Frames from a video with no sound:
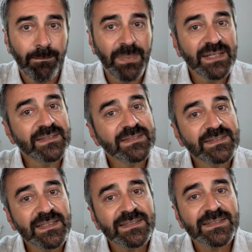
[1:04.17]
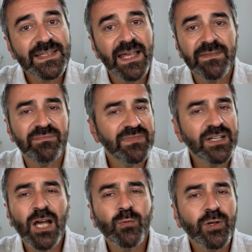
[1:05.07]
but insists that they're
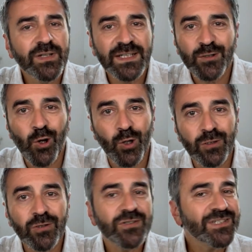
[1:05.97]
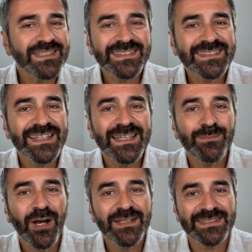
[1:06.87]
not worried at all or just staying
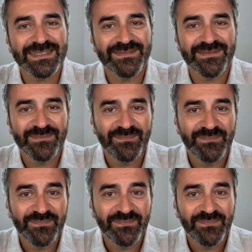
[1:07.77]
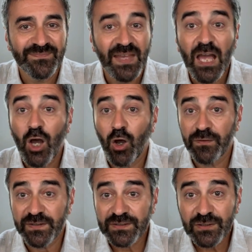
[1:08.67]
positive. On
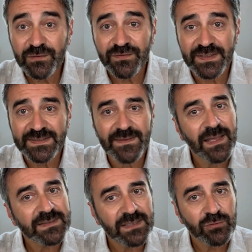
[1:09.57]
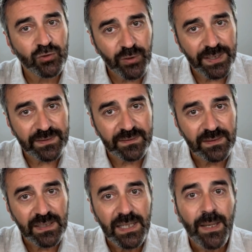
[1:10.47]
the surface, that sounds great,
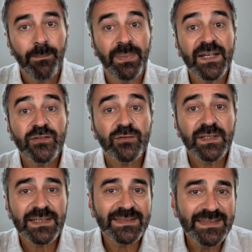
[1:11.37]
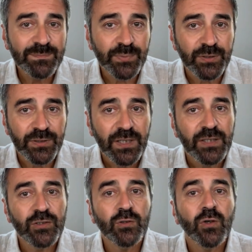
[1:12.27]
but as you dig deeper,
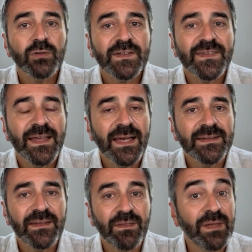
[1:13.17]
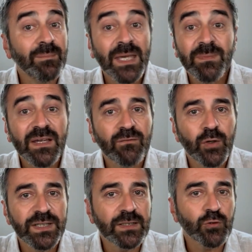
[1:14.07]
you notice that they may be
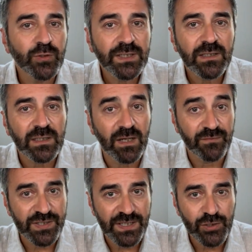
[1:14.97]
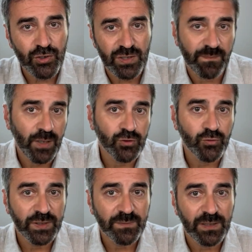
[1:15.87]
avoiding critical conversations about
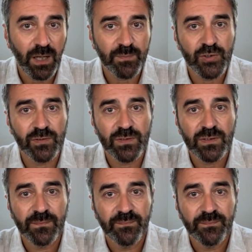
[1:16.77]
treatment options.